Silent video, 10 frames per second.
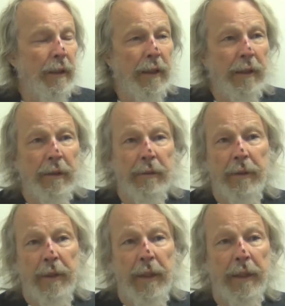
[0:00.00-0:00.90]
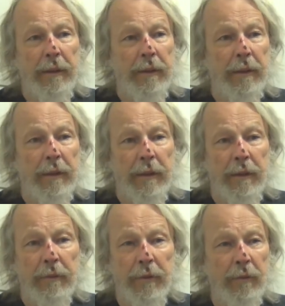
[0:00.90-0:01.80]
uh, at
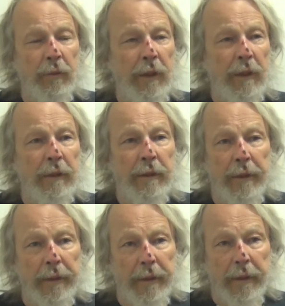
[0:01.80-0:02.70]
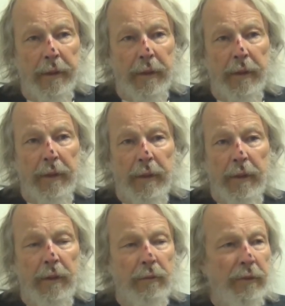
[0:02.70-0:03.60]
uh, Goodwill,
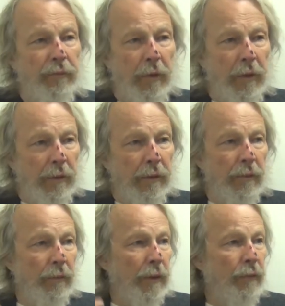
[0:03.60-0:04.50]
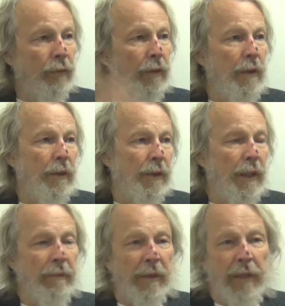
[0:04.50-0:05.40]
who we've partnered with for a long
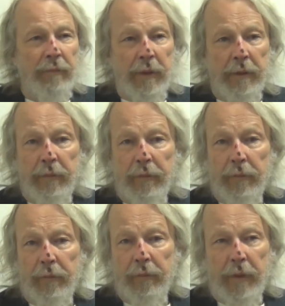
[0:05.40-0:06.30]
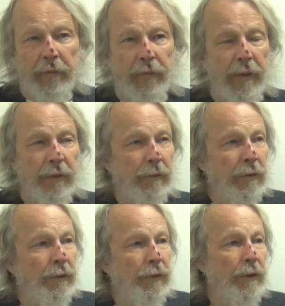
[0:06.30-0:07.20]
time, and I've been friends
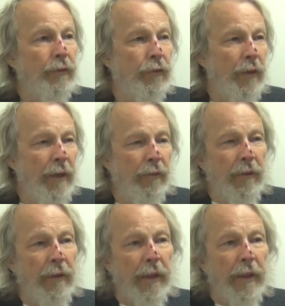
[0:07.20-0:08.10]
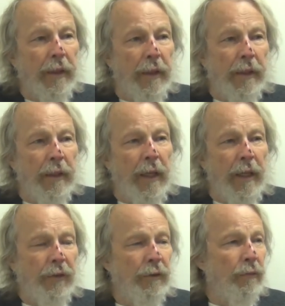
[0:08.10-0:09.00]
with her since forever, and
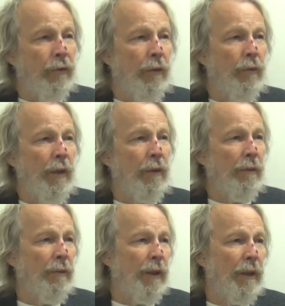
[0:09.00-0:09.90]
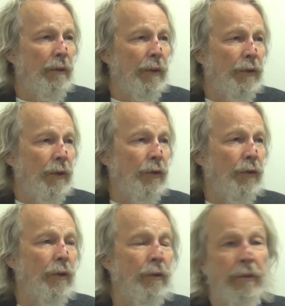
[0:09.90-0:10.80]
asked her if Goodwill would be interested.
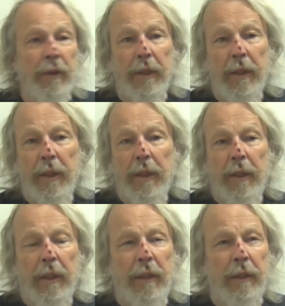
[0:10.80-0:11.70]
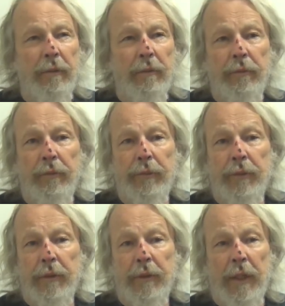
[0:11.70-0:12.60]
So uh,
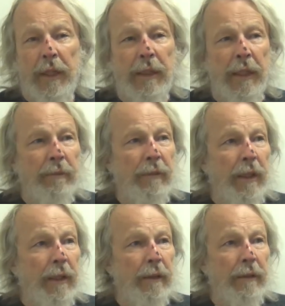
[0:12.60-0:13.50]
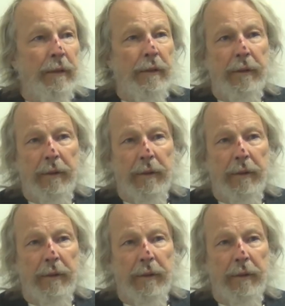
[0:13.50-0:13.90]
they came down